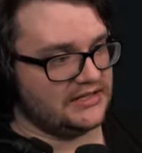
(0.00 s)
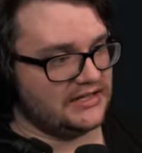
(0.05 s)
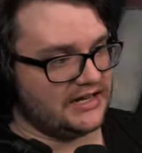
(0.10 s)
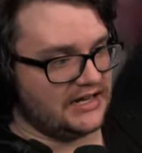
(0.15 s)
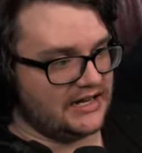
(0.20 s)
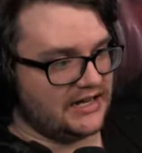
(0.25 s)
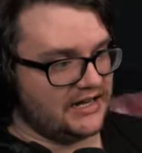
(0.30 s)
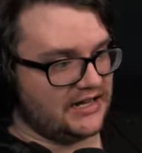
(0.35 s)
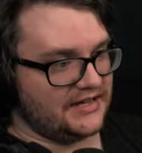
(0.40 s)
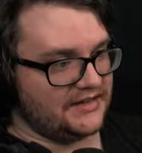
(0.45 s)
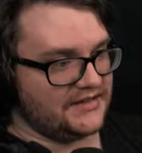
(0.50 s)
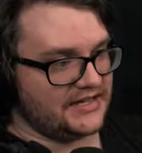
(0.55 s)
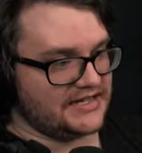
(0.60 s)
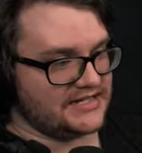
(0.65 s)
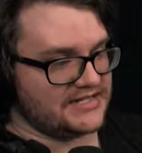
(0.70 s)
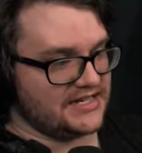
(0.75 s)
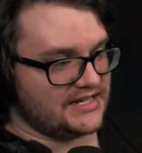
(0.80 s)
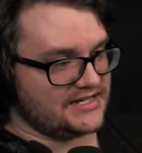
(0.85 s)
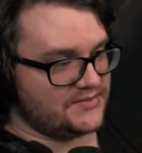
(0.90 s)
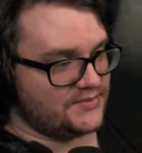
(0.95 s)
Uh,
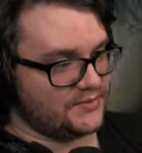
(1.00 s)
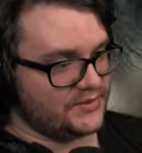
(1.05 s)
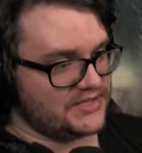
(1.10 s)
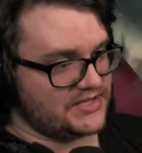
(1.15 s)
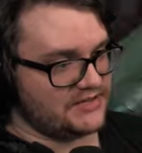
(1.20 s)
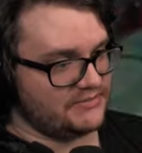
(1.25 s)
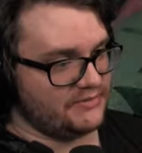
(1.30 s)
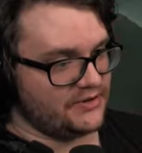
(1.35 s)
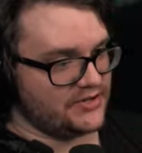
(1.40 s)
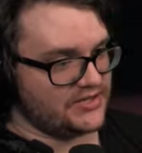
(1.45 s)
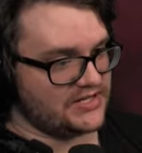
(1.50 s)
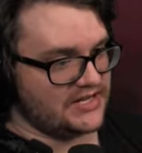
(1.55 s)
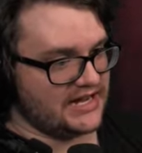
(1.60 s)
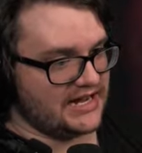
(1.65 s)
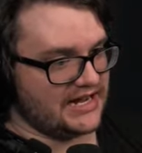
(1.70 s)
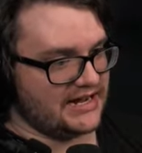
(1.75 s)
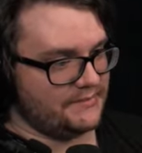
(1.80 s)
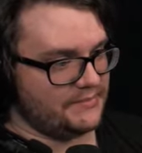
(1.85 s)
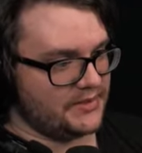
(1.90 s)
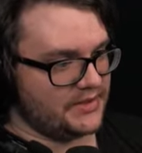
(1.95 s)
that's not what's supposed to
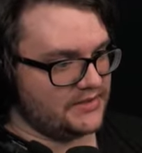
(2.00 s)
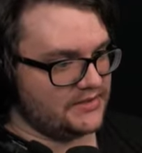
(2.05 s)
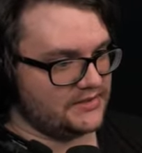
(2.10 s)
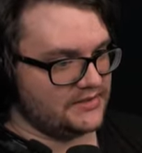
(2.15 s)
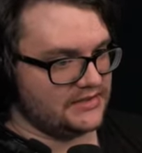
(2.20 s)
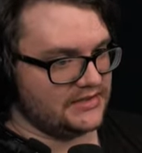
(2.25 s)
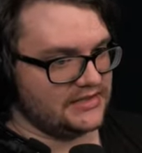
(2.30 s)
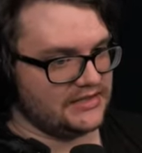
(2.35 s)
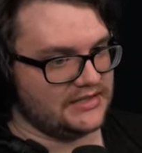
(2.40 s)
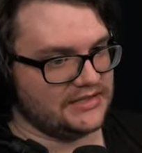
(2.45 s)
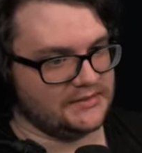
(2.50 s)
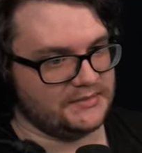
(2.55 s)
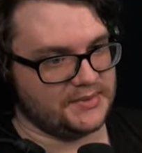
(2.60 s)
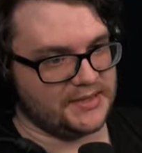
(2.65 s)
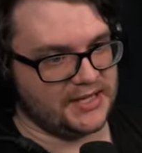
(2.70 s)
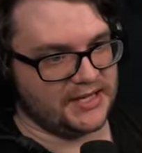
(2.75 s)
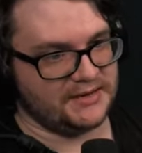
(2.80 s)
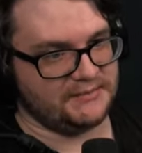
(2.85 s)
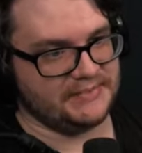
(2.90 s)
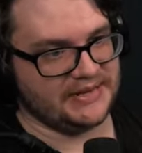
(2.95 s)
happen.
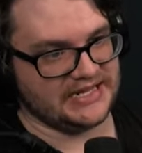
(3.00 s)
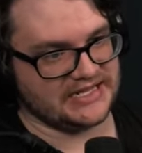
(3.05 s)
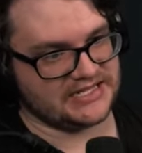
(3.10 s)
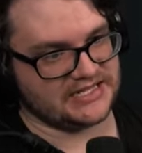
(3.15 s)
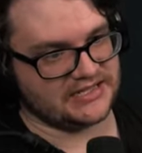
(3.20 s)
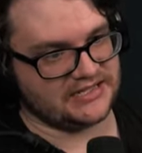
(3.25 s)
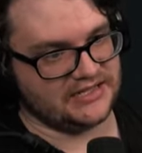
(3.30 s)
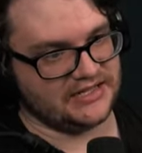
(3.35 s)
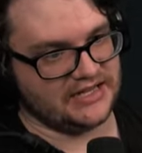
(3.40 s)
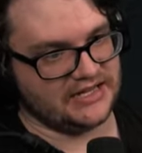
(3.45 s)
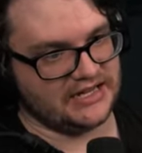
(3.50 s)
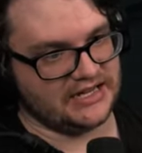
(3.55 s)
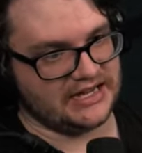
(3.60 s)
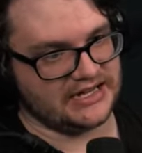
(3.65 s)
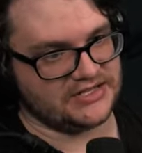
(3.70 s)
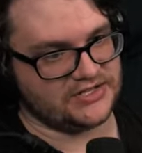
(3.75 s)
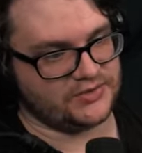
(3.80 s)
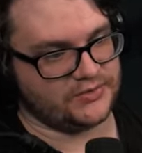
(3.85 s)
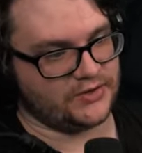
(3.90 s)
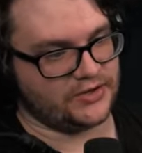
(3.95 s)
But basically,
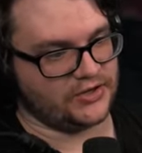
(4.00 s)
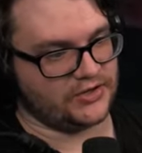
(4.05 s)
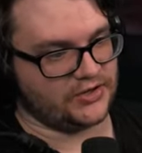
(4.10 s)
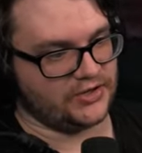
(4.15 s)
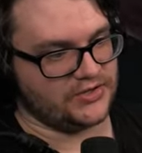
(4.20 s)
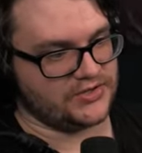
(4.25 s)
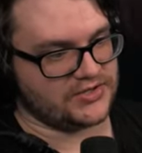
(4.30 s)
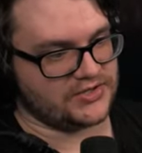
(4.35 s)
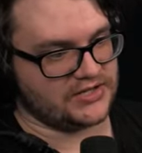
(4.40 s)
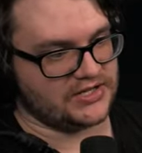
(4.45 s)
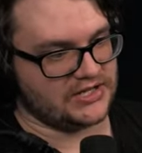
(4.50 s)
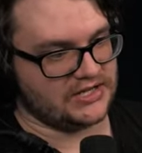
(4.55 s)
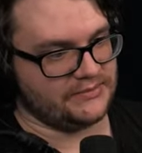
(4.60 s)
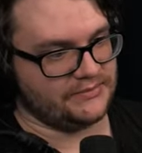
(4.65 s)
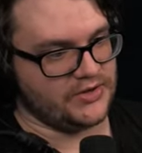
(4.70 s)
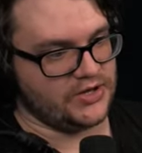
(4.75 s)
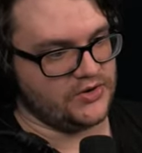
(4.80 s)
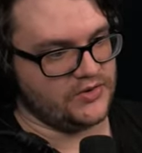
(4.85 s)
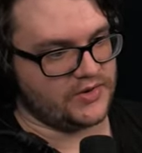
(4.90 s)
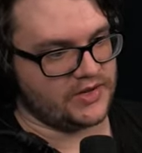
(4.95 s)
as you run closer to
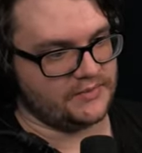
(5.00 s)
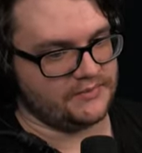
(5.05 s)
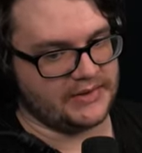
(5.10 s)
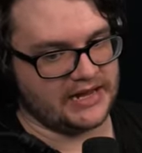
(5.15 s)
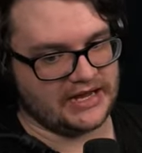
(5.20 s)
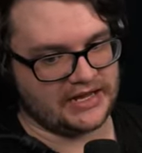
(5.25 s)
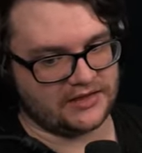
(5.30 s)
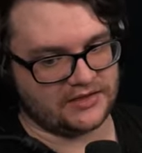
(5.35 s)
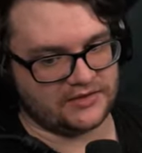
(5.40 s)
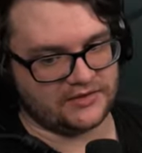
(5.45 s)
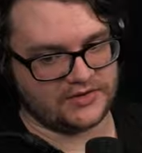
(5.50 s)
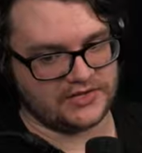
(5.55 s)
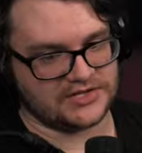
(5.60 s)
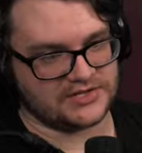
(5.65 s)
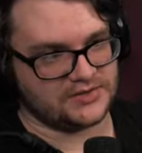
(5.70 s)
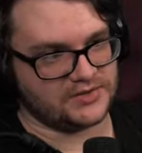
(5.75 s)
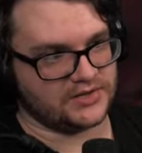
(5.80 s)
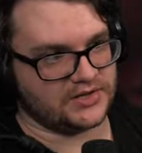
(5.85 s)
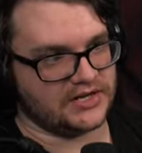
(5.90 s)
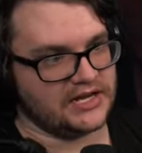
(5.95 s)
him, you can make it through this
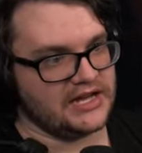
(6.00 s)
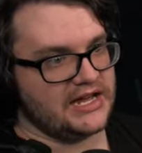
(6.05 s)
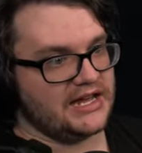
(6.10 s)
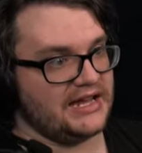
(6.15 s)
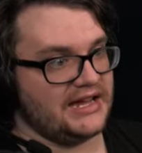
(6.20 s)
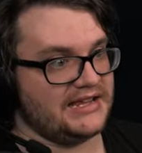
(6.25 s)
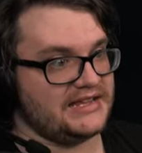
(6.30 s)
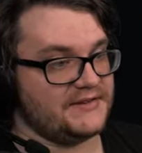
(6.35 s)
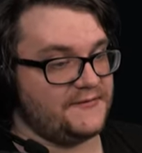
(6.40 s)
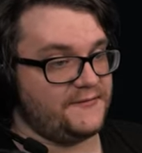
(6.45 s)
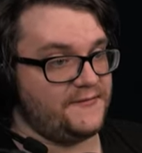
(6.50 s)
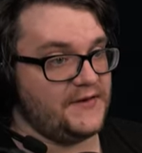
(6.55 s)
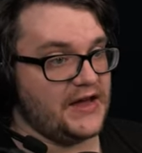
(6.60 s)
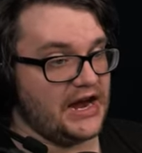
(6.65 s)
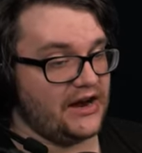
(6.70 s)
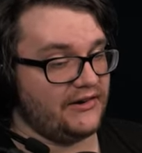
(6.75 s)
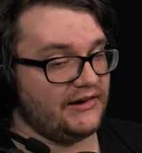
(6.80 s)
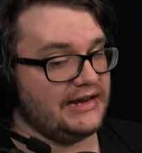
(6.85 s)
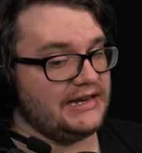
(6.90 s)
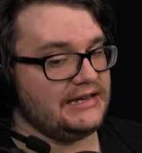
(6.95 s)
door. It's a
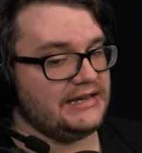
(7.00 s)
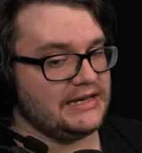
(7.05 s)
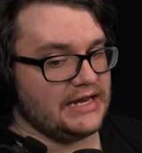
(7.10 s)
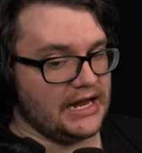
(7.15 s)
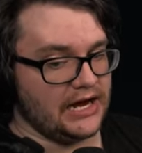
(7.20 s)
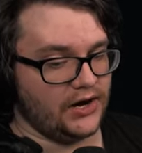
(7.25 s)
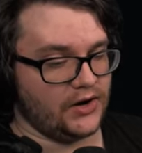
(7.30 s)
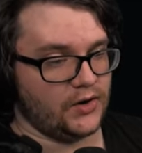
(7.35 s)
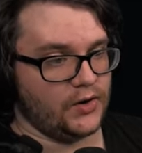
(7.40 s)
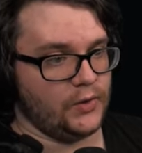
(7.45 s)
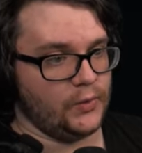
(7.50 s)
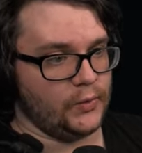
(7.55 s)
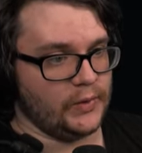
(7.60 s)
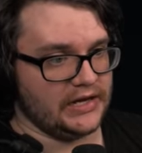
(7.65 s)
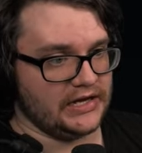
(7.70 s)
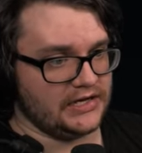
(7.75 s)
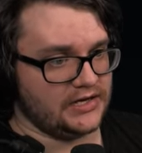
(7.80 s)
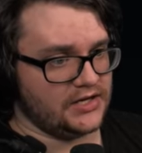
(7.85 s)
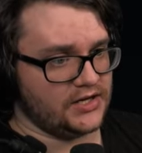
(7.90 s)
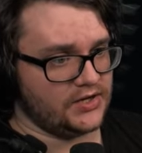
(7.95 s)
very narrow
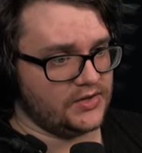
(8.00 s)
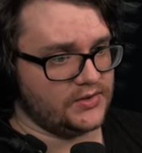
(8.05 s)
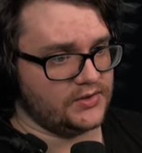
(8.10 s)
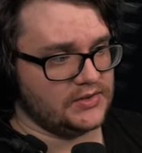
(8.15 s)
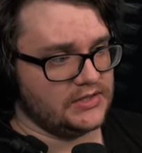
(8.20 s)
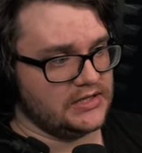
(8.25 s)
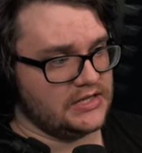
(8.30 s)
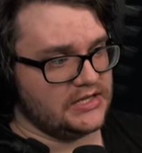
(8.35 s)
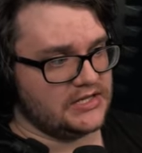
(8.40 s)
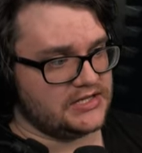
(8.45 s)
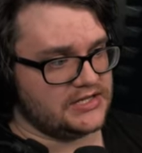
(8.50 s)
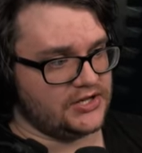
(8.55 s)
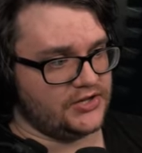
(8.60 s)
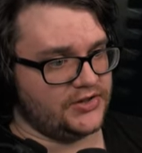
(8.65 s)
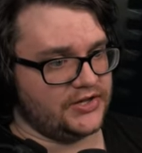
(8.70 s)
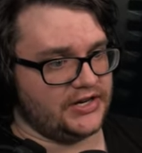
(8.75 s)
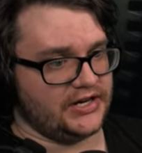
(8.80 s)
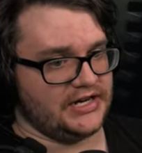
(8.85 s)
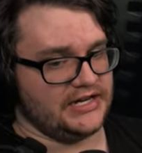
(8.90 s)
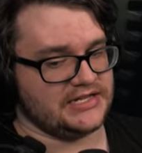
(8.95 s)
window, so
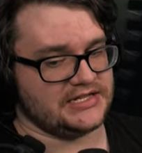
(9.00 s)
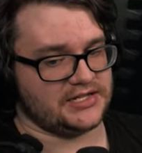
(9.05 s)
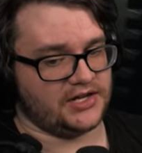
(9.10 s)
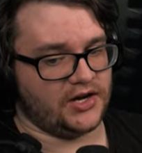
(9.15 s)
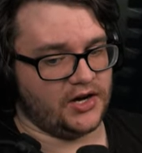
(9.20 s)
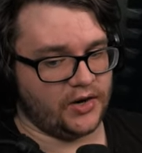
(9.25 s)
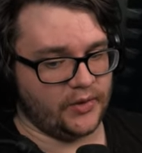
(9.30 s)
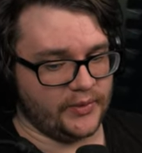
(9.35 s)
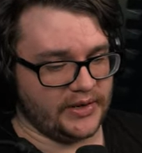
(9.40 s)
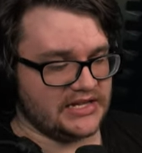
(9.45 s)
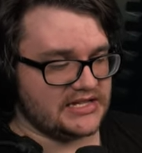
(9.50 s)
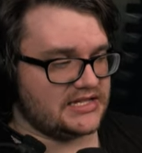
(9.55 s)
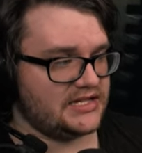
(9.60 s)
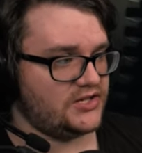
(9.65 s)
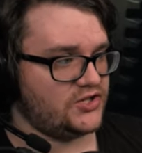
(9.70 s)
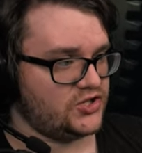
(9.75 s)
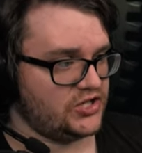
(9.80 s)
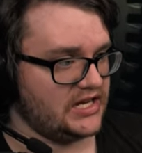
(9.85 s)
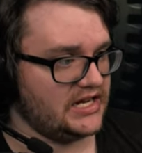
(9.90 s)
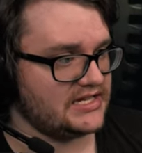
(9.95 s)
there is always the
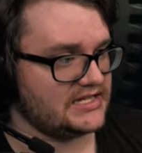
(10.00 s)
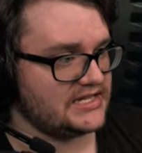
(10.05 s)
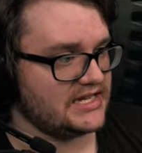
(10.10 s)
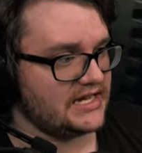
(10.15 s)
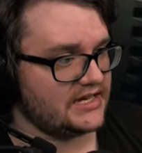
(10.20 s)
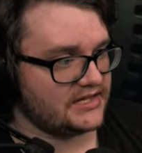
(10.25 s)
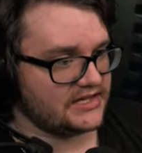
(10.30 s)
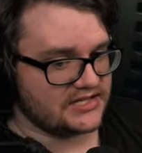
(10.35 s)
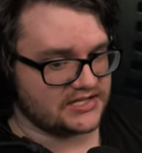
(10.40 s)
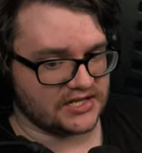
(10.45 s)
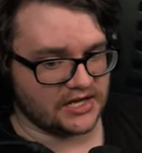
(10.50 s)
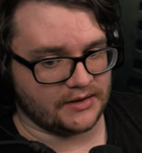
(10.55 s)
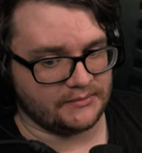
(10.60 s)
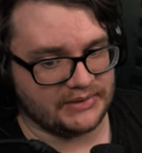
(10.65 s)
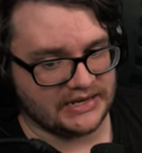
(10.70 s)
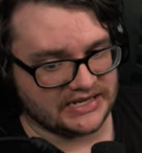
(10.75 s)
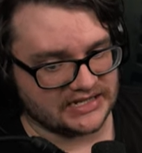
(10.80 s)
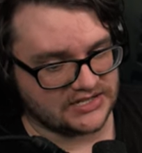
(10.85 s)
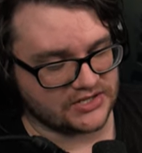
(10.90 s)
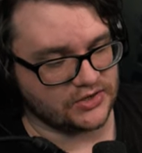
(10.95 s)
chance that the
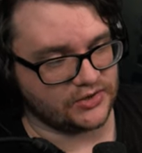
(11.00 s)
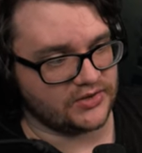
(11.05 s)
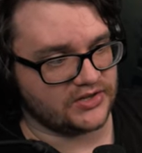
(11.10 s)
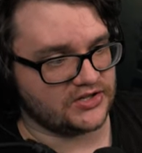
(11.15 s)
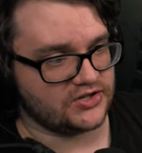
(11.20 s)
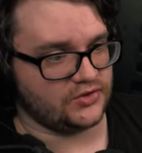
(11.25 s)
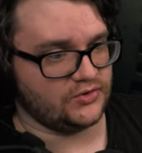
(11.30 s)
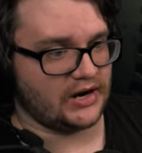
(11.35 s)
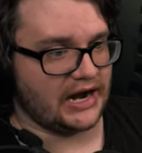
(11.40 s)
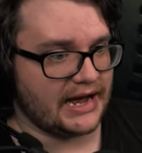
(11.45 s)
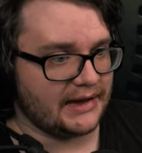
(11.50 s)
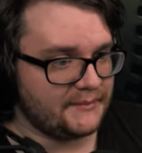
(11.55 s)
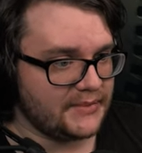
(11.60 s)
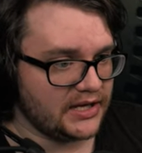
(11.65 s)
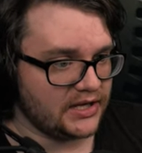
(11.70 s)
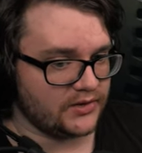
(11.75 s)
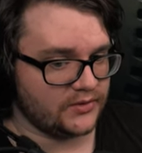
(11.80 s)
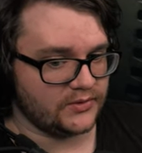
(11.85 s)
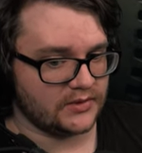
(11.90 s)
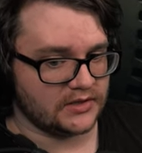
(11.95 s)
zombie is going to grab
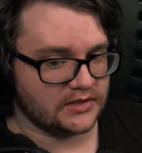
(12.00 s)
you.